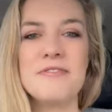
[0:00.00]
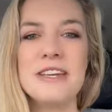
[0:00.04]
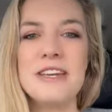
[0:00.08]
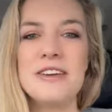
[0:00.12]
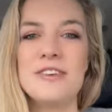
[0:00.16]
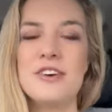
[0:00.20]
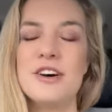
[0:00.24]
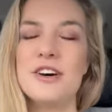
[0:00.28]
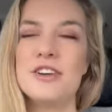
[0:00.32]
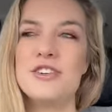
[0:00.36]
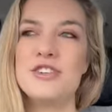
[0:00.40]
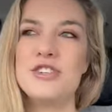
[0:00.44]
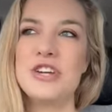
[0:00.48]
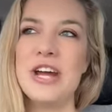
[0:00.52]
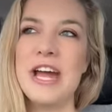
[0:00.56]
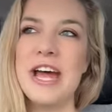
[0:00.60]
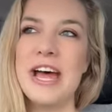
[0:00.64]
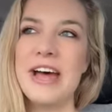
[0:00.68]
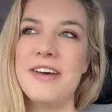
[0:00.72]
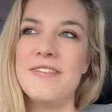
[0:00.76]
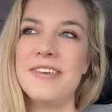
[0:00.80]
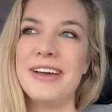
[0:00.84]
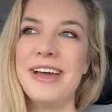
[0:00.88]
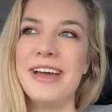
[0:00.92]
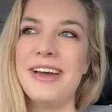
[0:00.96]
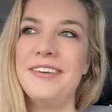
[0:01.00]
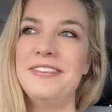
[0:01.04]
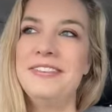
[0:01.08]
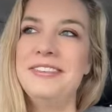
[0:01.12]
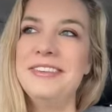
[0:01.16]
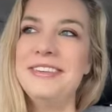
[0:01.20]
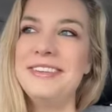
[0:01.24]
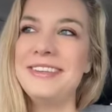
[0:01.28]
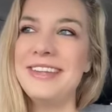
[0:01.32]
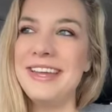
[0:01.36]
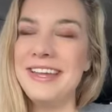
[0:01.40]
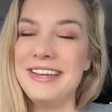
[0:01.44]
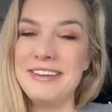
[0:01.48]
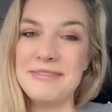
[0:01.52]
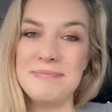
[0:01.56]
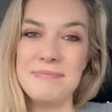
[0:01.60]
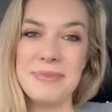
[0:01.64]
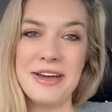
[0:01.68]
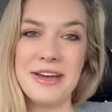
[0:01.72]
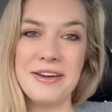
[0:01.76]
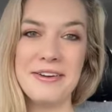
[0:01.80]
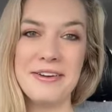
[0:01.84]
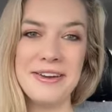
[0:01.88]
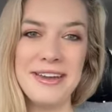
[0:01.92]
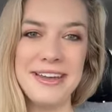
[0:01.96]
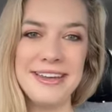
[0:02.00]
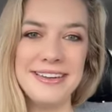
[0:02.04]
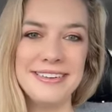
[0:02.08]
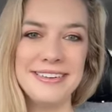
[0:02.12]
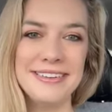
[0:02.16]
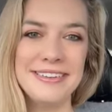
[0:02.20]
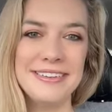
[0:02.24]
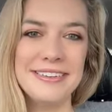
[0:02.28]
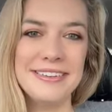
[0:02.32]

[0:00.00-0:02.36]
recall, Trav. I have to think about it.